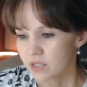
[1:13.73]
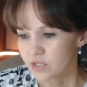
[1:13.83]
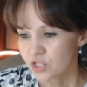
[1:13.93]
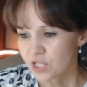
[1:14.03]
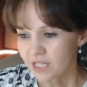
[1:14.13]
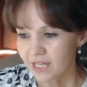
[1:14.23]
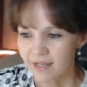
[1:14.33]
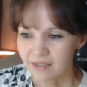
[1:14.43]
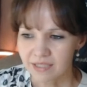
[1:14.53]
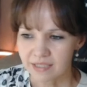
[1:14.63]
Check
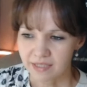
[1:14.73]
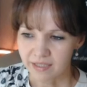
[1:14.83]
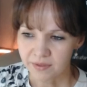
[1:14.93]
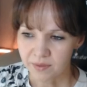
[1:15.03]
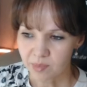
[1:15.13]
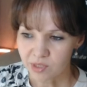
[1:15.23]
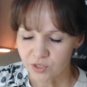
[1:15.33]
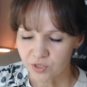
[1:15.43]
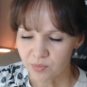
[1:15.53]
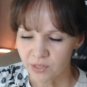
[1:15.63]
and attacking the
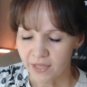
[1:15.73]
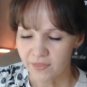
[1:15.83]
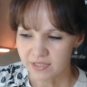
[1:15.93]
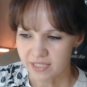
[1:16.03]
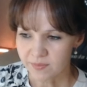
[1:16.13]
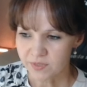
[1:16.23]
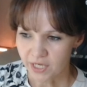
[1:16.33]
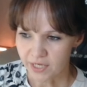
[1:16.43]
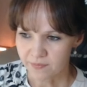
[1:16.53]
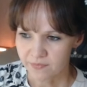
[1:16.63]
bishop at the same
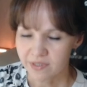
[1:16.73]
time.